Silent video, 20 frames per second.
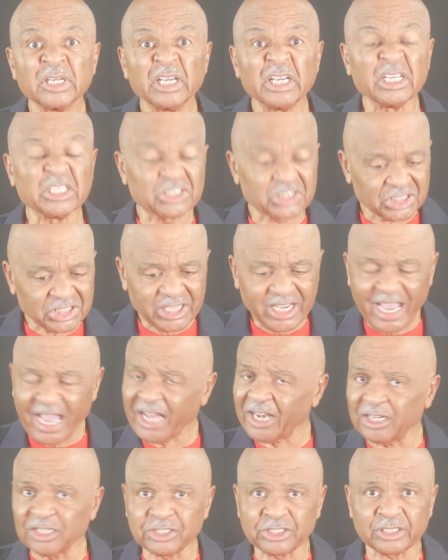It's
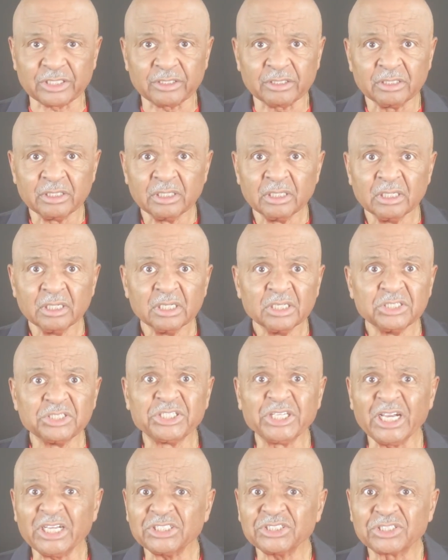challenging
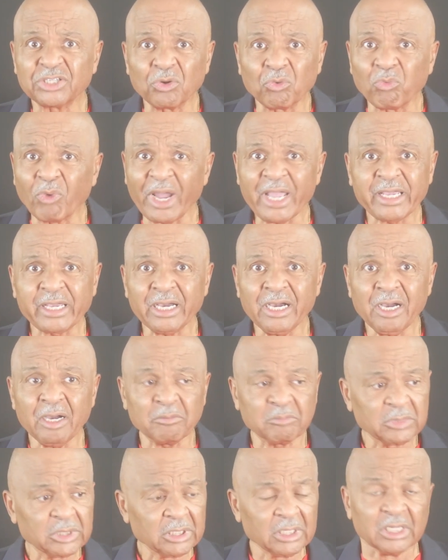just to wake
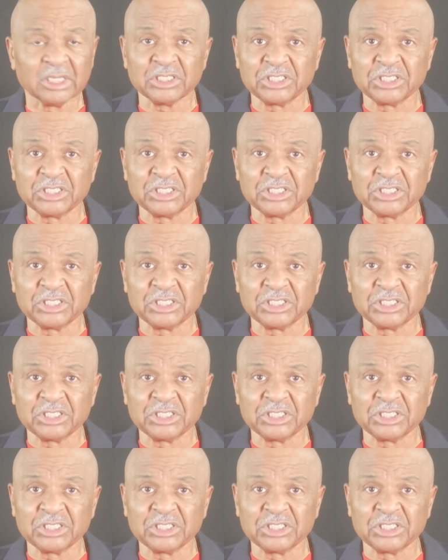up,